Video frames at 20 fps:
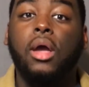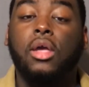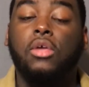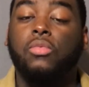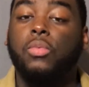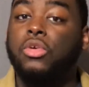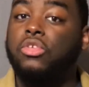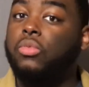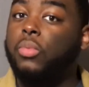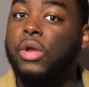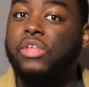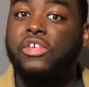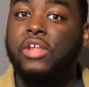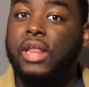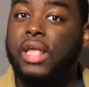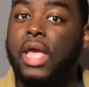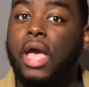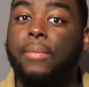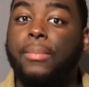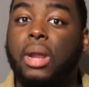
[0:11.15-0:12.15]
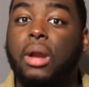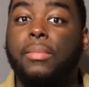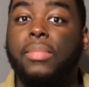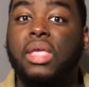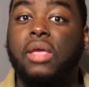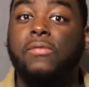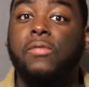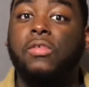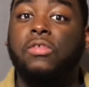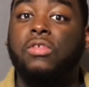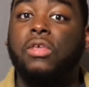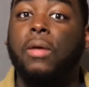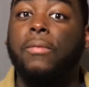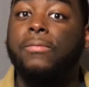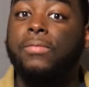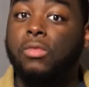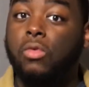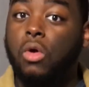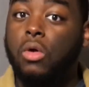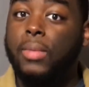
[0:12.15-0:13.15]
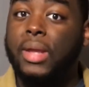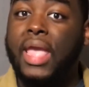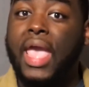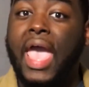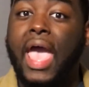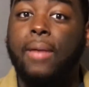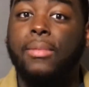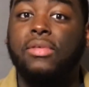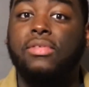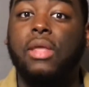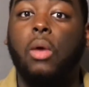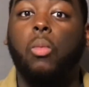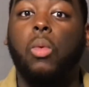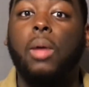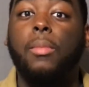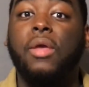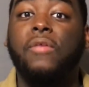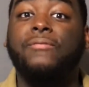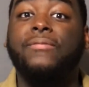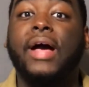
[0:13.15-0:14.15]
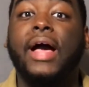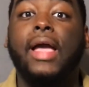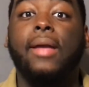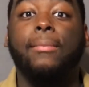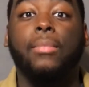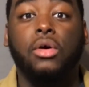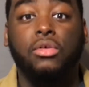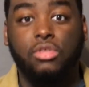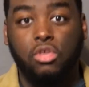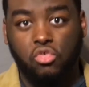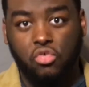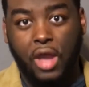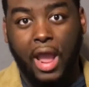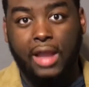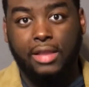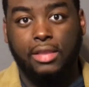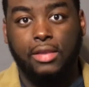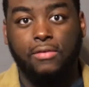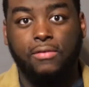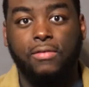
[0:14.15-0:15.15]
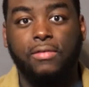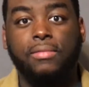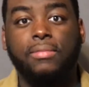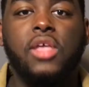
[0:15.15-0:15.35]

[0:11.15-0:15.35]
because we're switching it up and I'm gonna give you some grooming habits that women find most attractive.